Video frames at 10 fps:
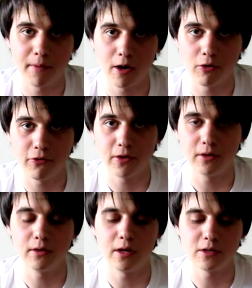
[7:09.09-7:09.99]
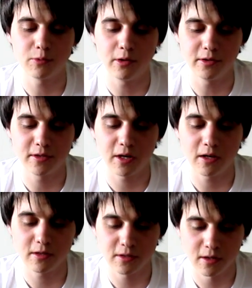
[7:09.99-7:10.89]
mouthfeel as well as
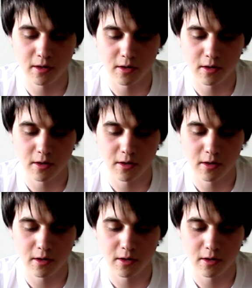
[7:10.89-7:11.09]
taste,